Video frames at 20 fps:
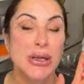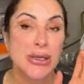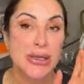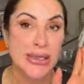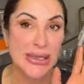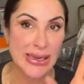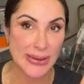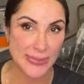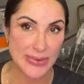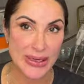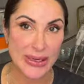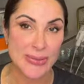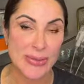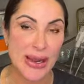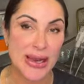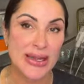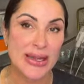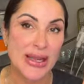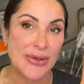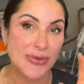Keep that in
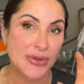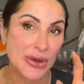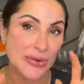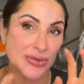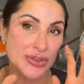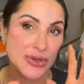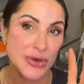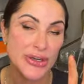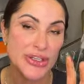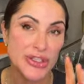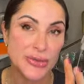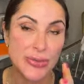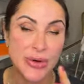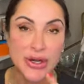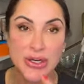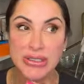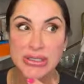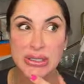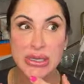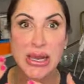mind. If you have scratch
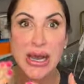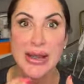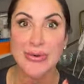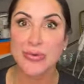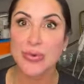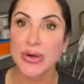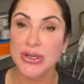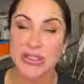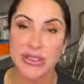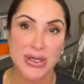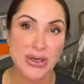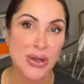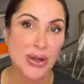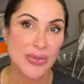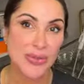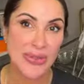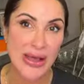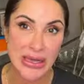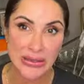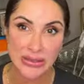marks, I've worked on
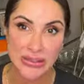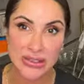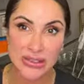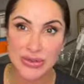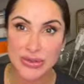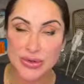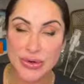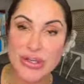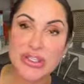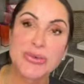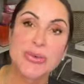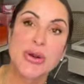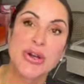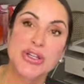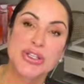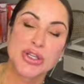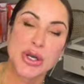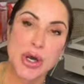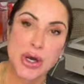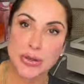thousands of scratch
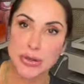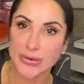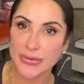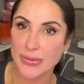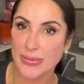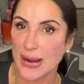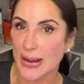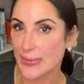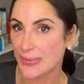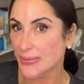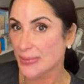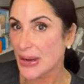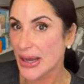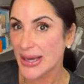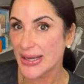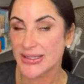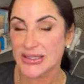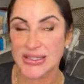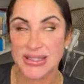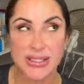marks all over my
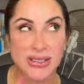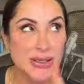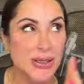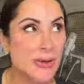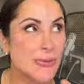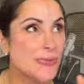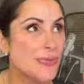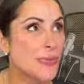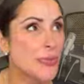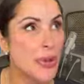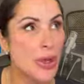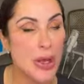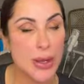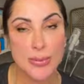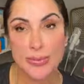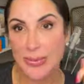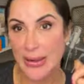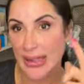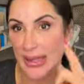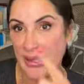butt,
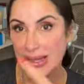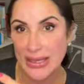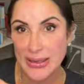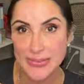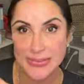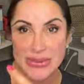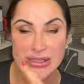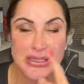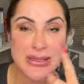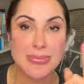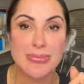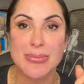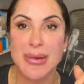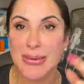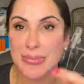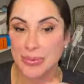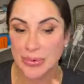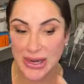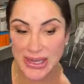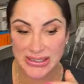my hips, my
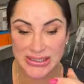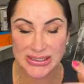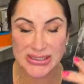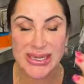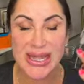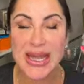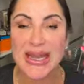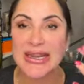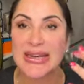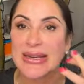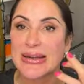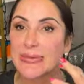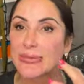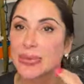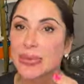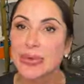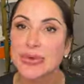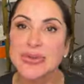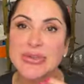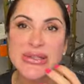breast, and it
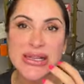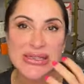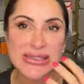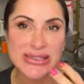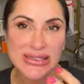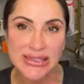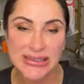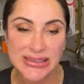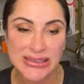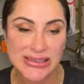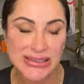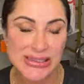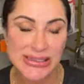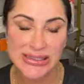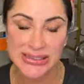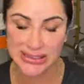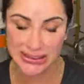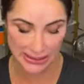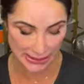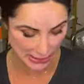improves that skin
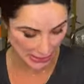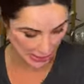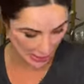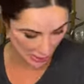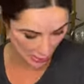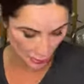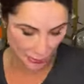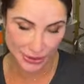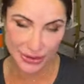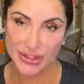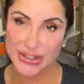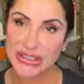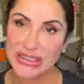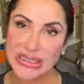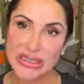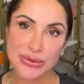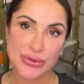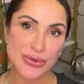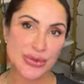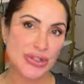elasticity where you
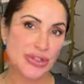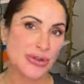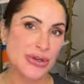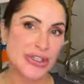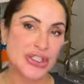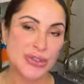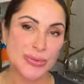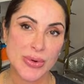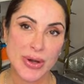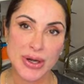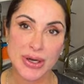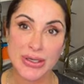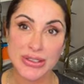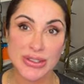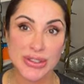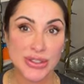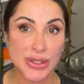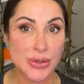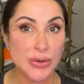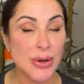see through the scratch mark.
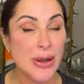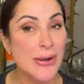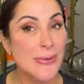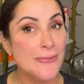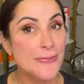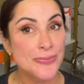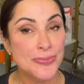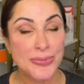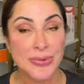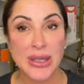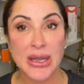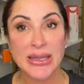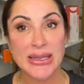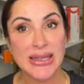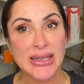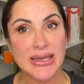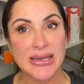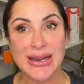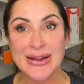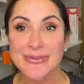So
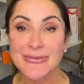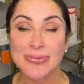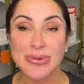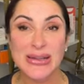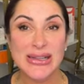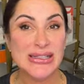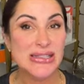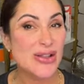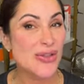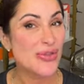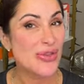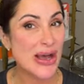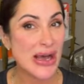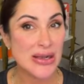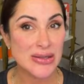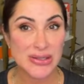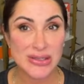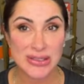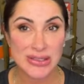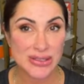again, I've placed
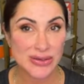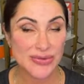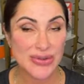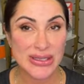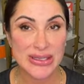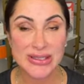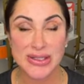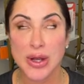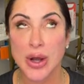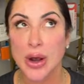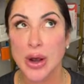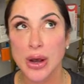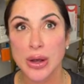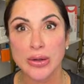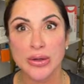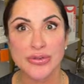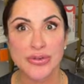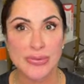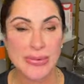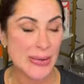thousands of these all
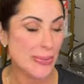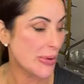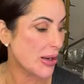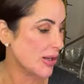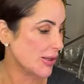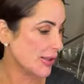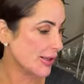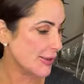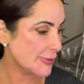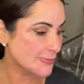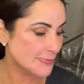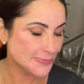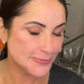over my body.